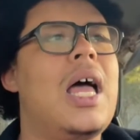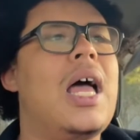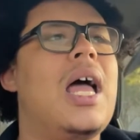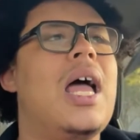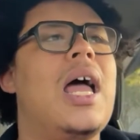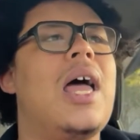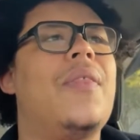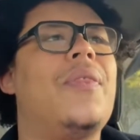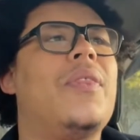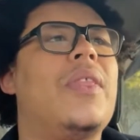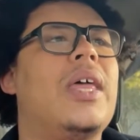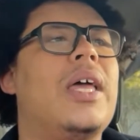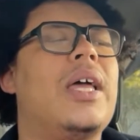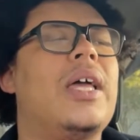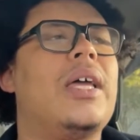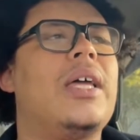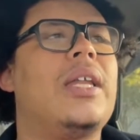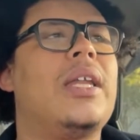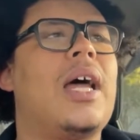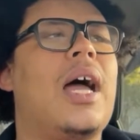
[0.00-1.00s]
And
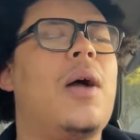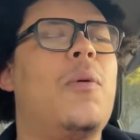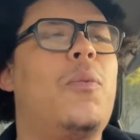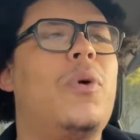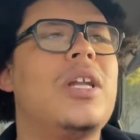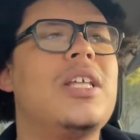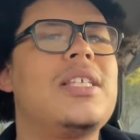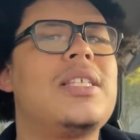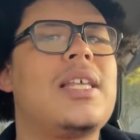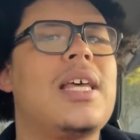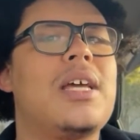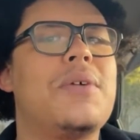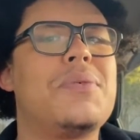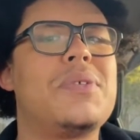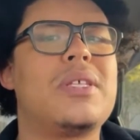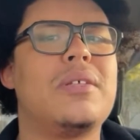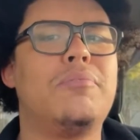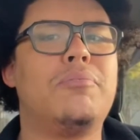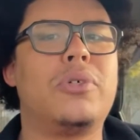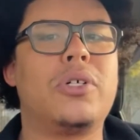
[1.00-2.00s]
then I want to say it was
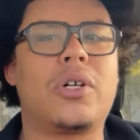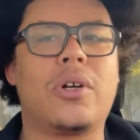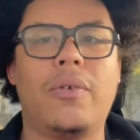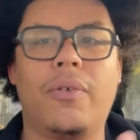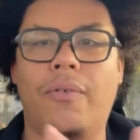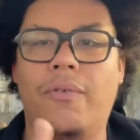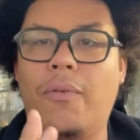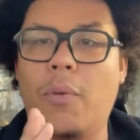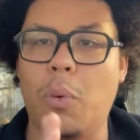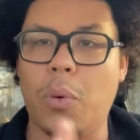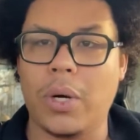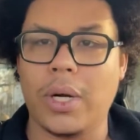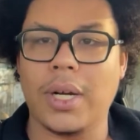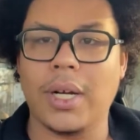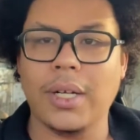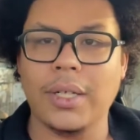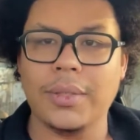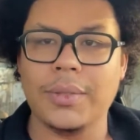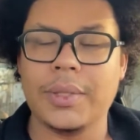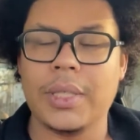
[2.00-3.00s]
in book
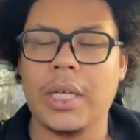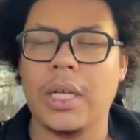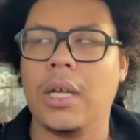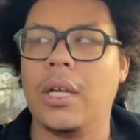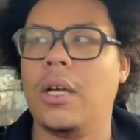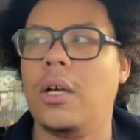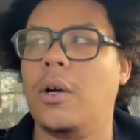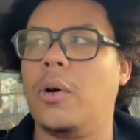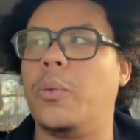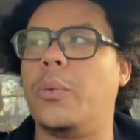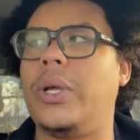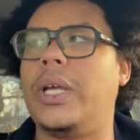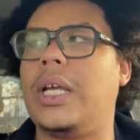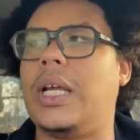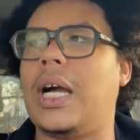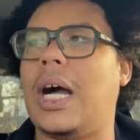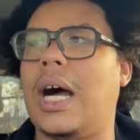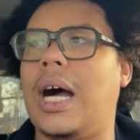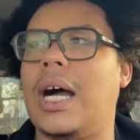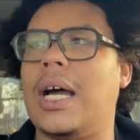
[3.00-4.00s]
4, we
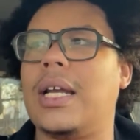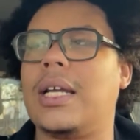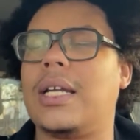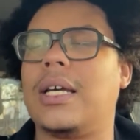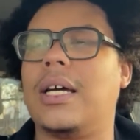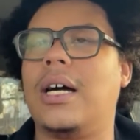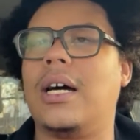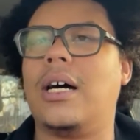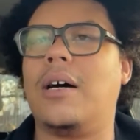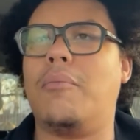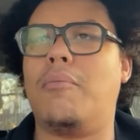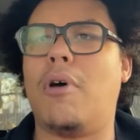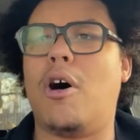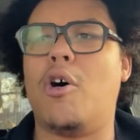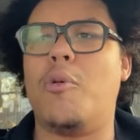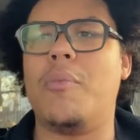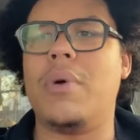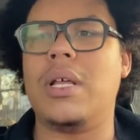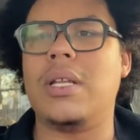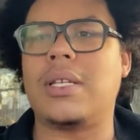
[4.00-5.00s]
got a
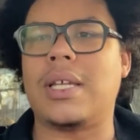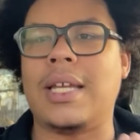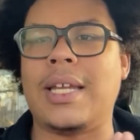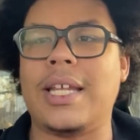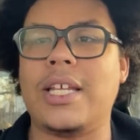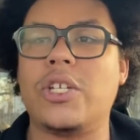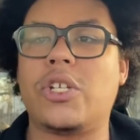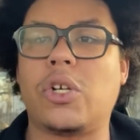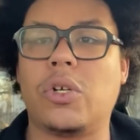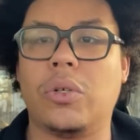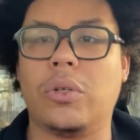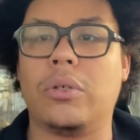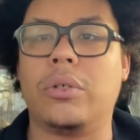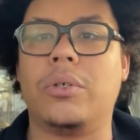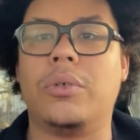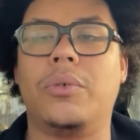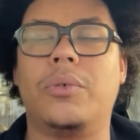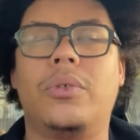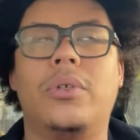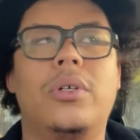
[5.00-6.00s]
moment, an
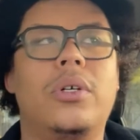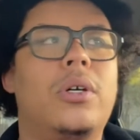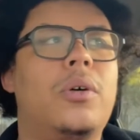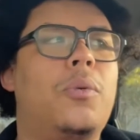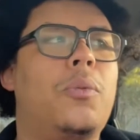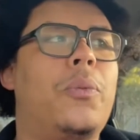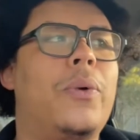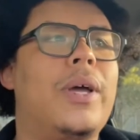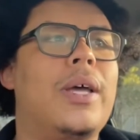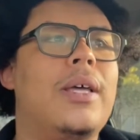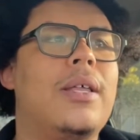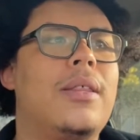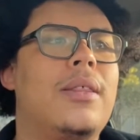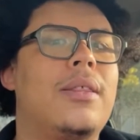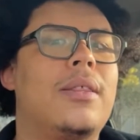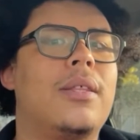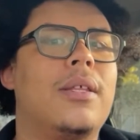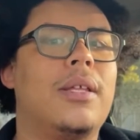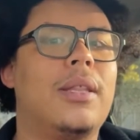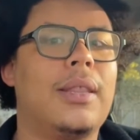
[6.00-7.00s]
interlude with
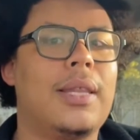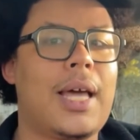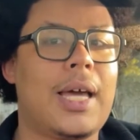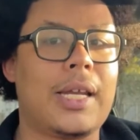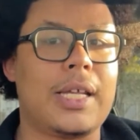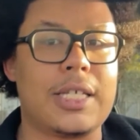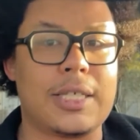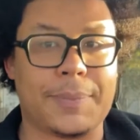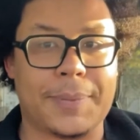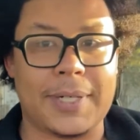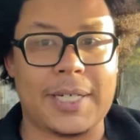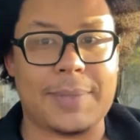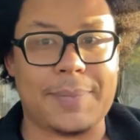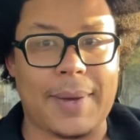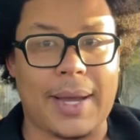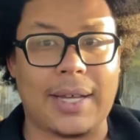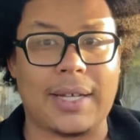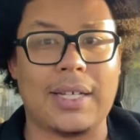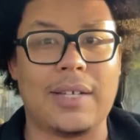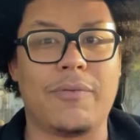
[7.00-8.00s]
Letty's
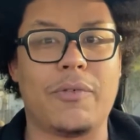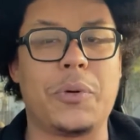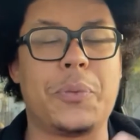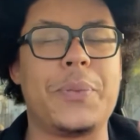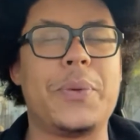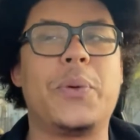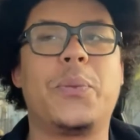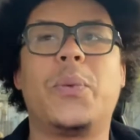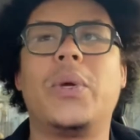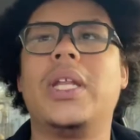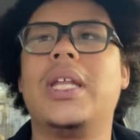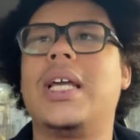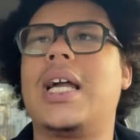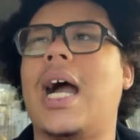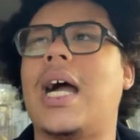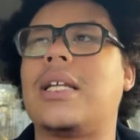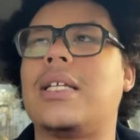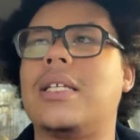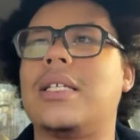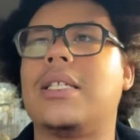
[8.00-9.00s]
perspective. And we really
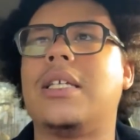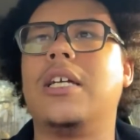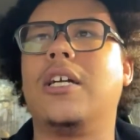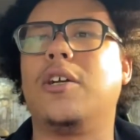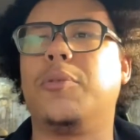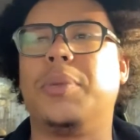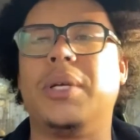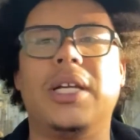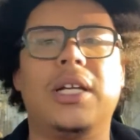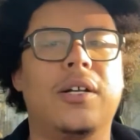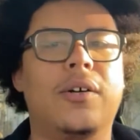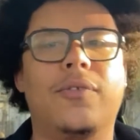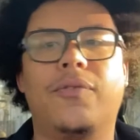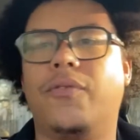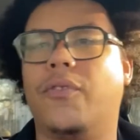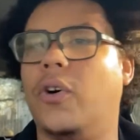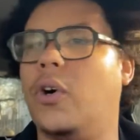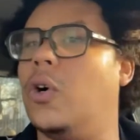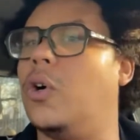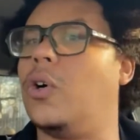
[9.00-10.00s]
got to see her being a
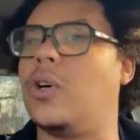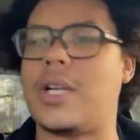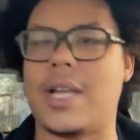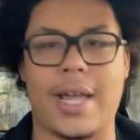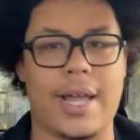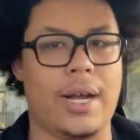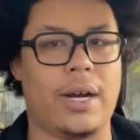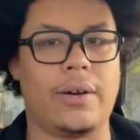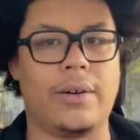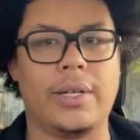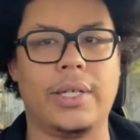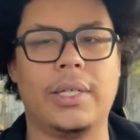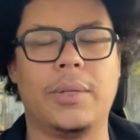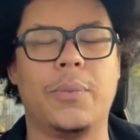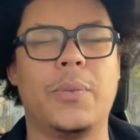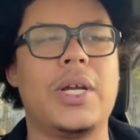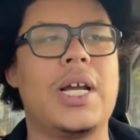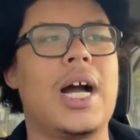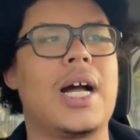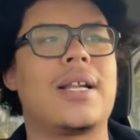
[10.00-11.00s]
full Karen.
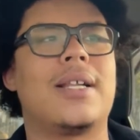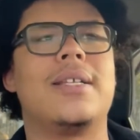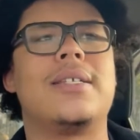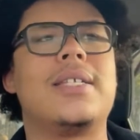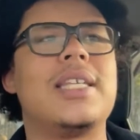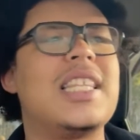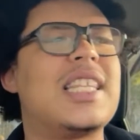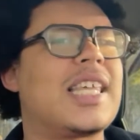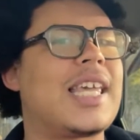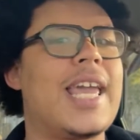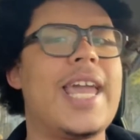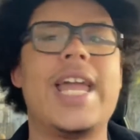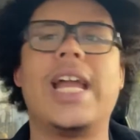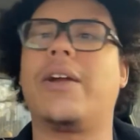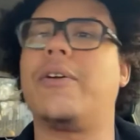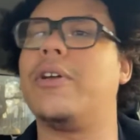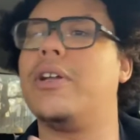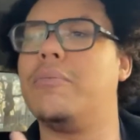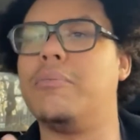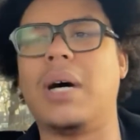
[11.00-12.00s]
We got to see the
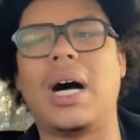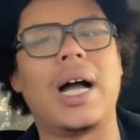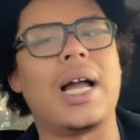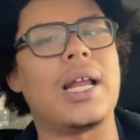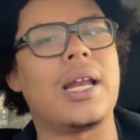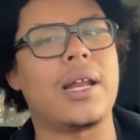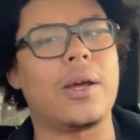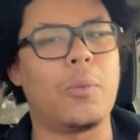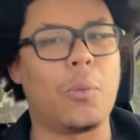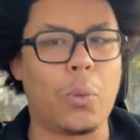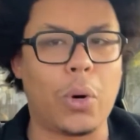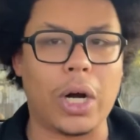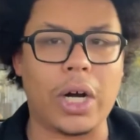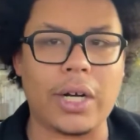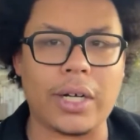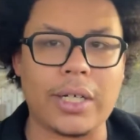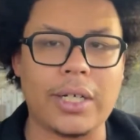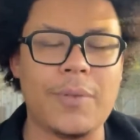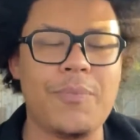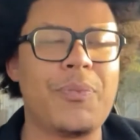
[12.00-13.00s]
Karen mind at
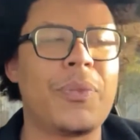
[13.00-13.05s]
work.